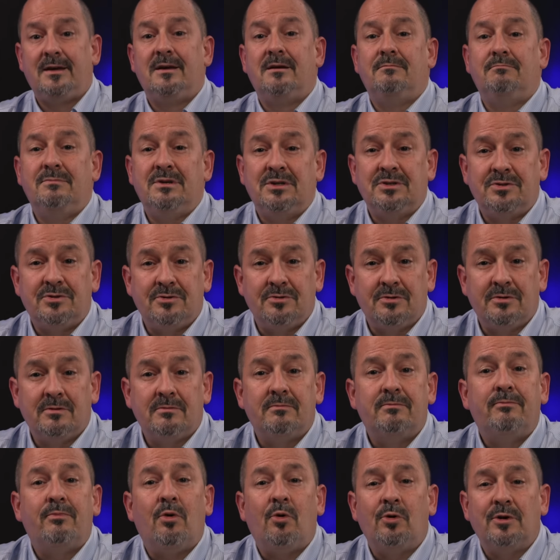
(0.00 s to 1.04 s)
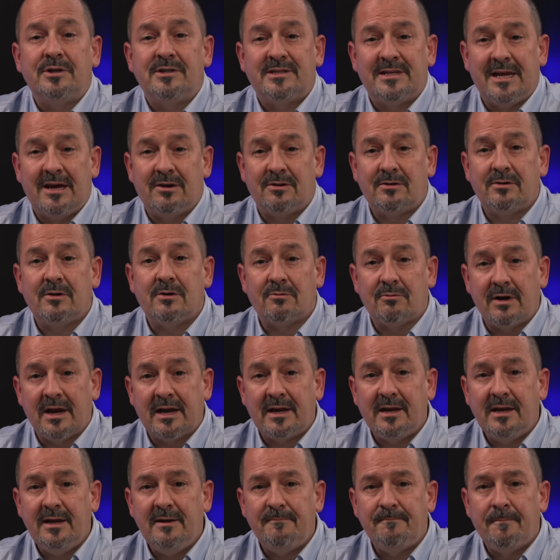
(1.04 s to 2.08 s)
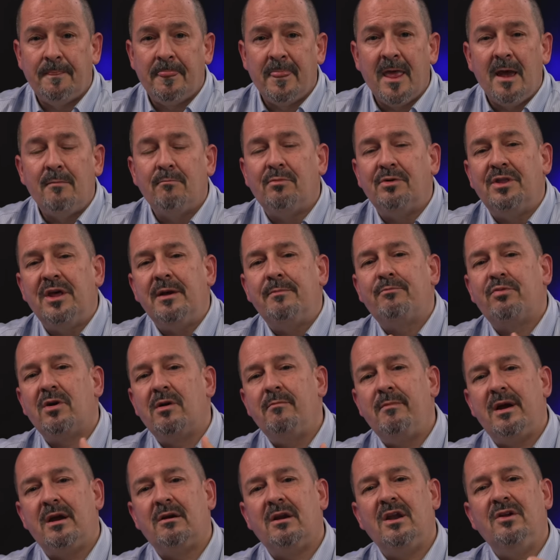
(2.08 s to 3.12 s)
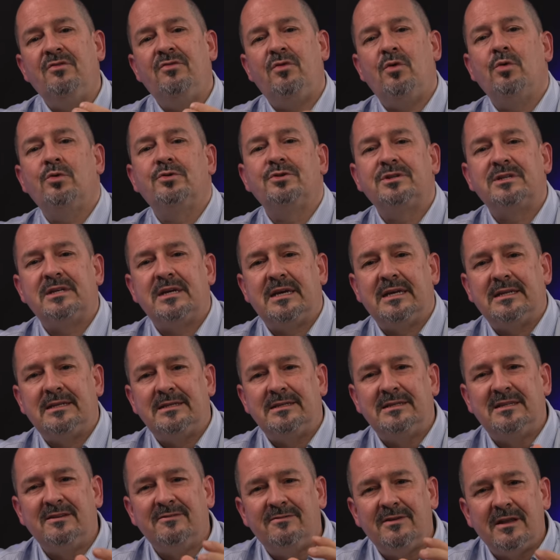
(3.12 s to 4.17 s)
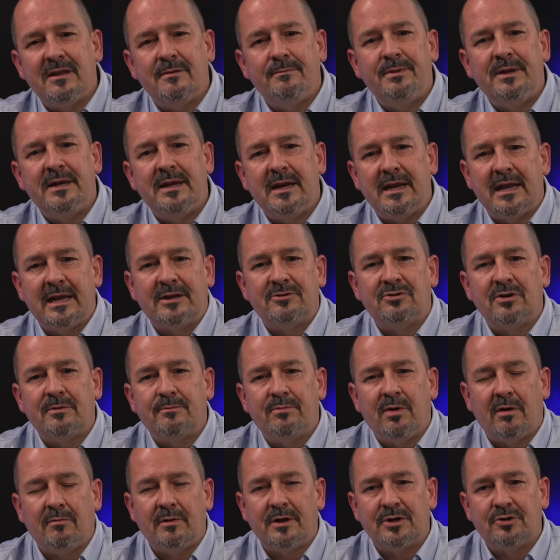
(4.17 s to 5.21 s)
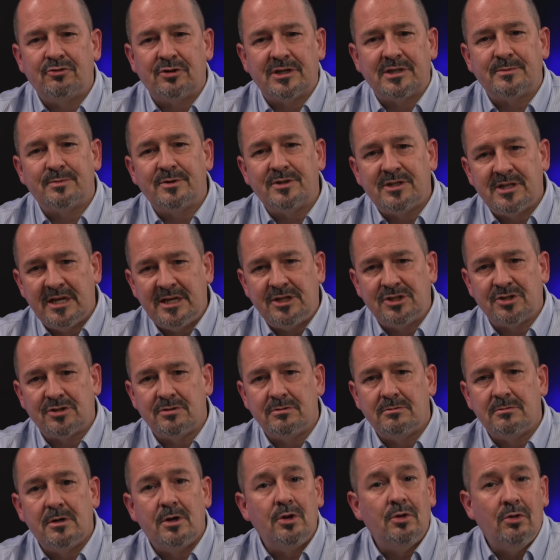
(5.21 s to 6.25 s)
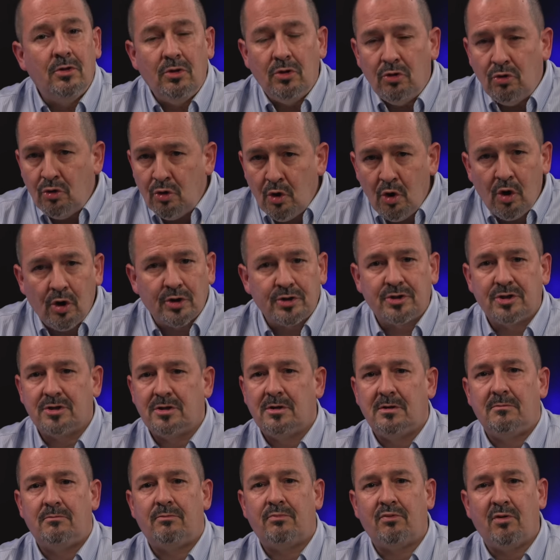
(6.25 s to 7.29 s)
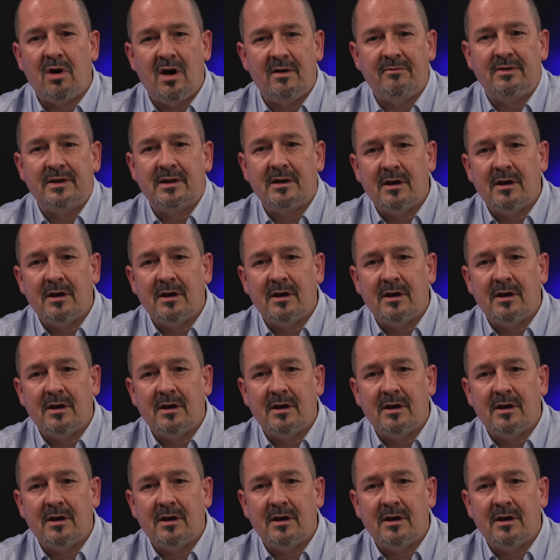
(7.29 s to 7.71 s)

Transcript: Ms. Yoon points out correctly, but they primarily focus at developing electric public transportation, not private